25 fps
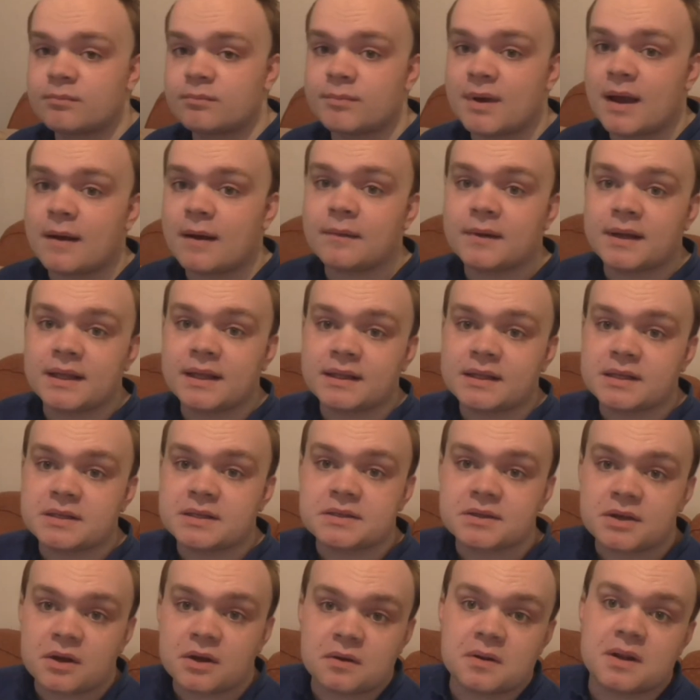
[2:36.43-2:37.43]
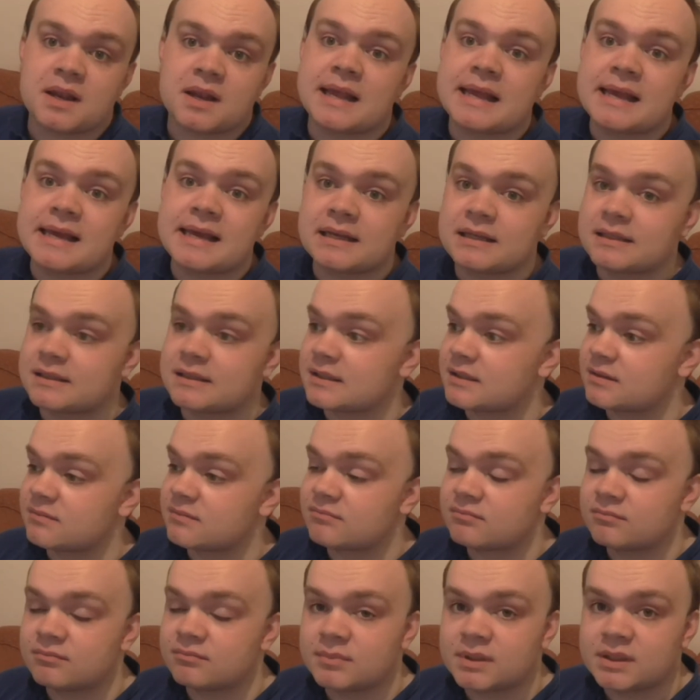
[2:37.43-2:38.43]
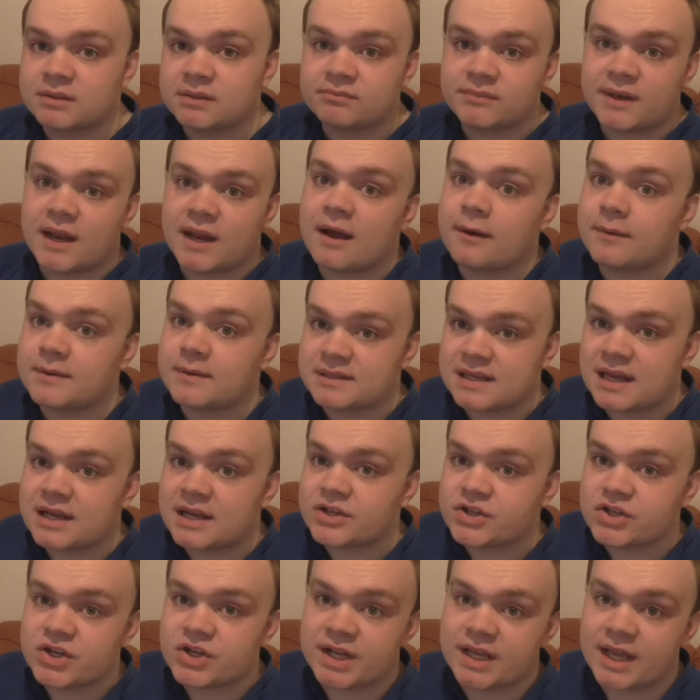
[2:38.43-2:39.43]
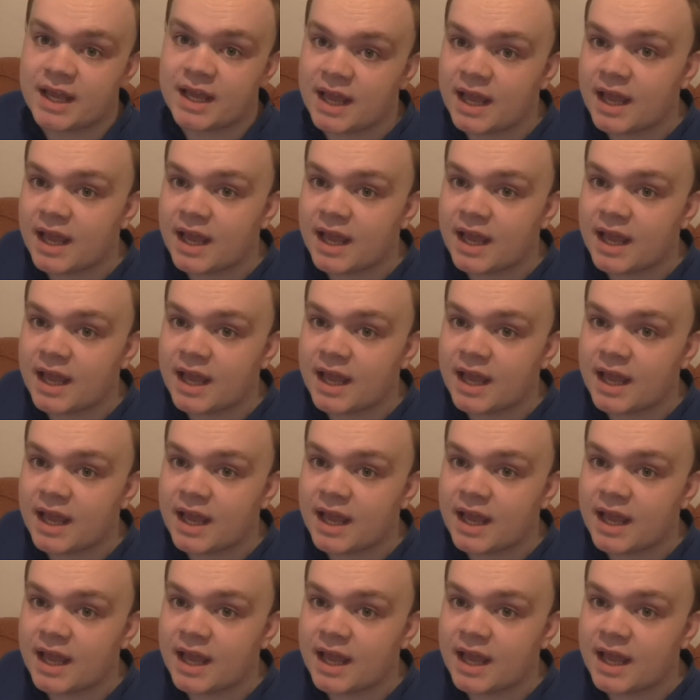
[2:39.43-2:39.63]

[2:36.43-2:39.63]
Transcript: Apparently this got leaked, but now it's actually